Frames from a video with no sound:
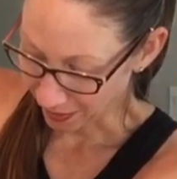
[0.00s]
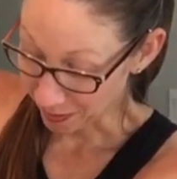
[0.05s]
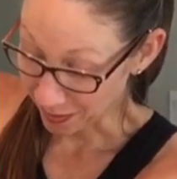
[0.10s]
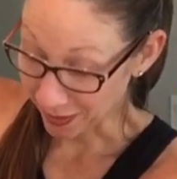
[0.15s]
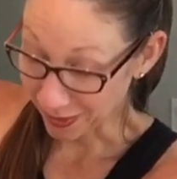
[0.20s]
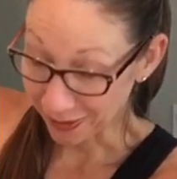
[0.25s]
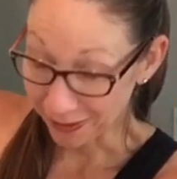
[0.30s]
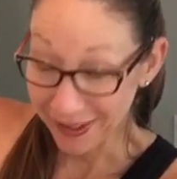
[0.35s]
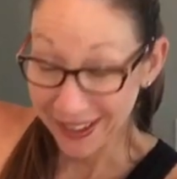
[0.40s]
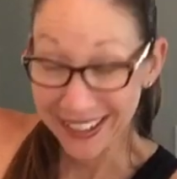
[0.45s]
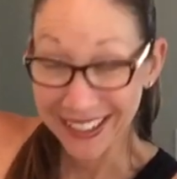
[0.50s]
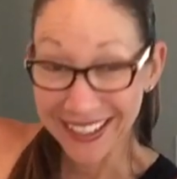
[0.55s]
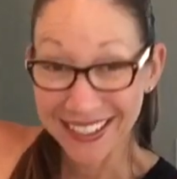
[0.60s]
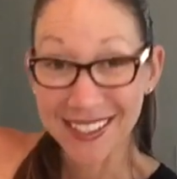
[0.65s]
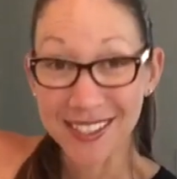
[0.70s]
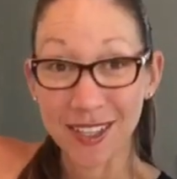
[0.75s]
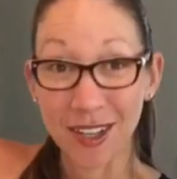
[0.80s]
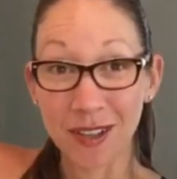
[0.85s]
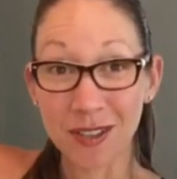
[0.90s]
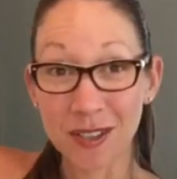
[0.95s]
But already
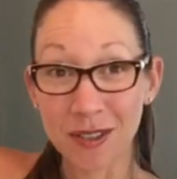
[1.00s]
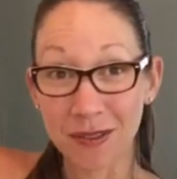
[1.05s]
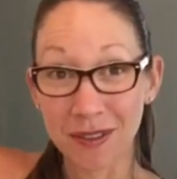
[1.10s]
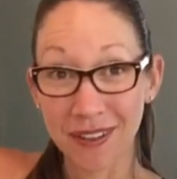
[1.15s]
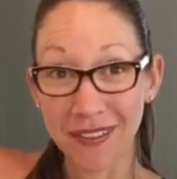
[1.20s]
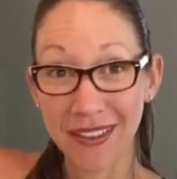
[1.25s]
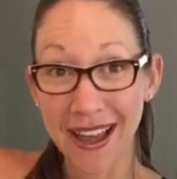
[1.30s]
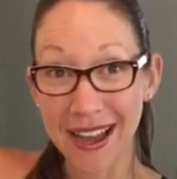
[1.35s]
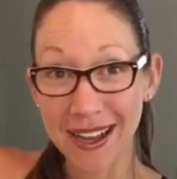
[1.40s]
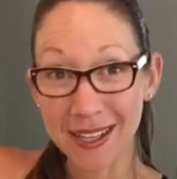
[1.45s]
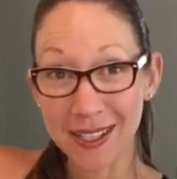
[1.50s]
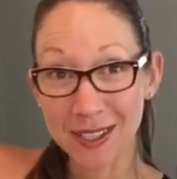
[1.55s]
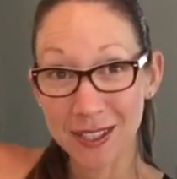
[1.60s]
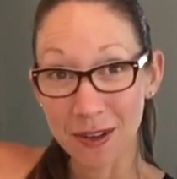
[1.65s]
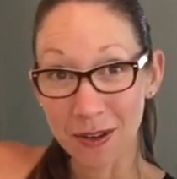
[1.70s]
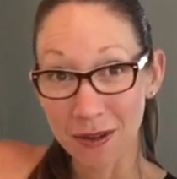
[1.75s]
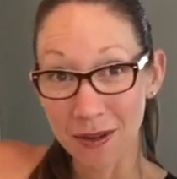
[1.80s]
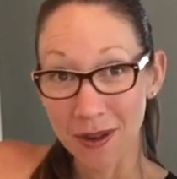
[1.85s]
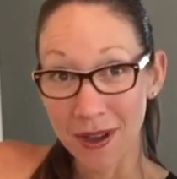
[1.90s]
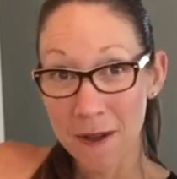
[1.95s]
it's starting to relax.
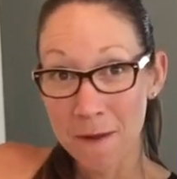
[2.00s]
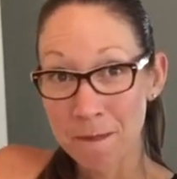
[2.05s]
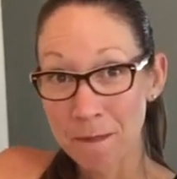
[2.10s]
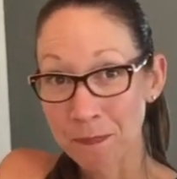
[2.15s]
So